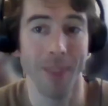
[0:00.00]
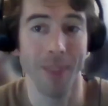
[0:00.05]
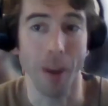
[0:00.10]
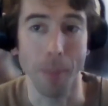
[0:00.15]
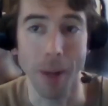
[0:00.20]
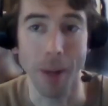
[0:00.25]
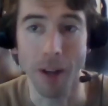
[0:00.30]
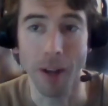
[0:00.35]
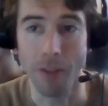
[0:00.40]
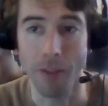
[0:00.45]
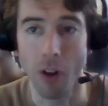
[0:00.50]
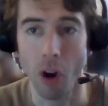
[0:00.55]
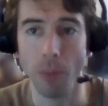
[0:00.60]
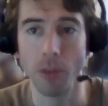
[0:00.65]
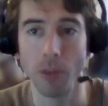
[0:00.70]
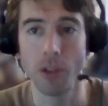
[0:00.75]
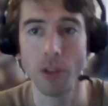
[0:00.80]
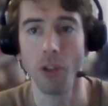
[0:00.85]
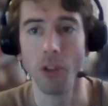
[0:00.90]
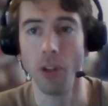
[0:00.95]
a bit of
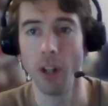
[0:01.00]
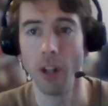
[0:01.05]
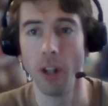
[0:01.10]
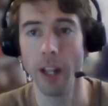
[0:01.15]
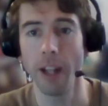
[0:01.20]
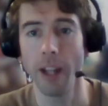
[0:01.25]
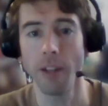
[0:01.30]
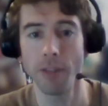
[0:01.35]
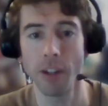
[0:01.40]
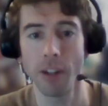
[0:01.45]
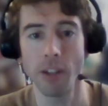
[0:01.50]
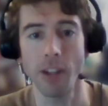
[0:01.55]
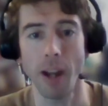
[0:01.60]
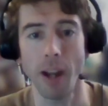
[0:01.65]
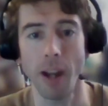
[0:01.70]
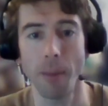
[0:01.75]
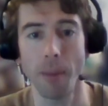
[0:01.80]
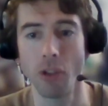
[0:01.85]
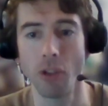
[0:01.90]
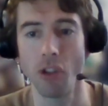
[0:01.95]
homeschooling, for
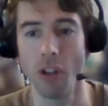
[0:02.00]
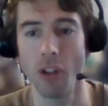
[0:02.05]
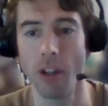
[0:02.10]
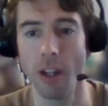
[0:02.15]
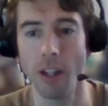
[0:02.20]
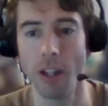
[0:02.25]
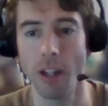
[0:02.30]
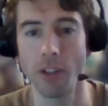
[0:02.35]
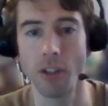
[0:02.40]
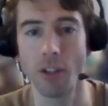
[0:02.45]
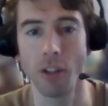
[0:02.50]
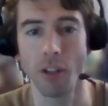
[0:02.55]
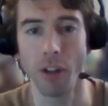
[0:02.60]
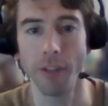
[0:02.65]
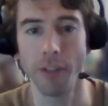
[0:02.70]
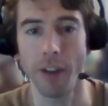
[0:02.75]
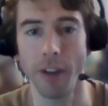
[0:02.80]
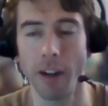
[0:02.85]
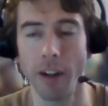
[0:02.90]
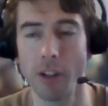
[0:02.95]
example, during this
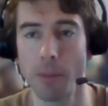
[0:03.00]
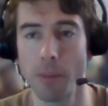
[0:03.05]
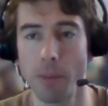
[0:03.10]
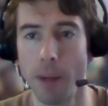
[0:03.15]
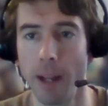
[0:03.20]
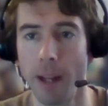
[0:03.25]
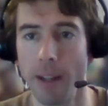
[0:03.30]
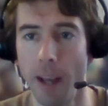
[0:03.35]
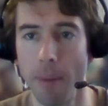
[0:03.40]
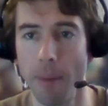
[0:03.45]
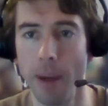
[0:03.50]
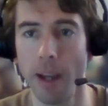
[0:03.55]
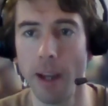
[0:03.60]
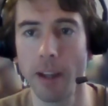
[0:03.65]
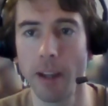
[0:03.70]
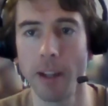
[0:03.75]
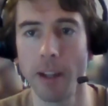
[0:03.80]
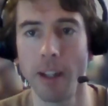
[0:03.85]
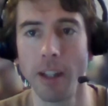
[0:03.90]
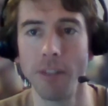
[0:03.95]
coronavirus
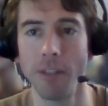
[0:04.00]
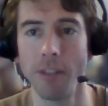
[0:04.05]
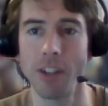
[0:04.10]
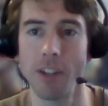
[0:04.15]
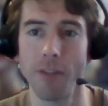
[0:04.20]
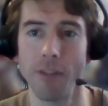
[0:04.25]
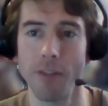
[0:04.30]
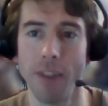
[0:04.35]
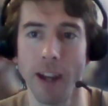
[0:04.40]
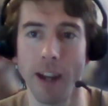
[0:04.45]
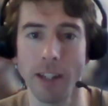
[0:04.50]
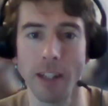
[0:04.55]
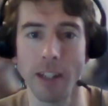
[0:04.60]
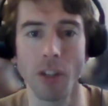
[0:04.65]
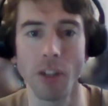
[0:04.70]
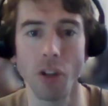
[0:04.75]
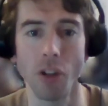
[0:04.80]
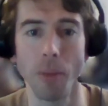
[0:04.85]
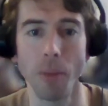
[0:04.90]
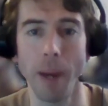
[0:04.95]
pandemic that's affecting
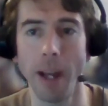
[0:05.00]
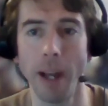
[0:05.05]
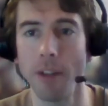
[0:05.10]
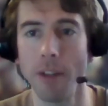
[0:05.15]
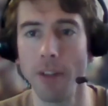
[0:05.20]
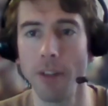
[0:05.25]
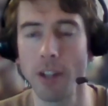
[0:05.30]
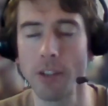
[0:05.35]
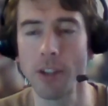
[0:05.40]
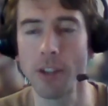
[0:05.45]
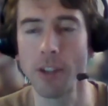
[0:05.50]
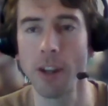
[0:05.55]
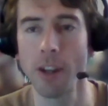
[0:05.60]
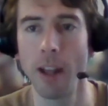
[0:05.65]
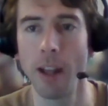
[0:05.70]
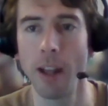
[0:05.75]
so many of us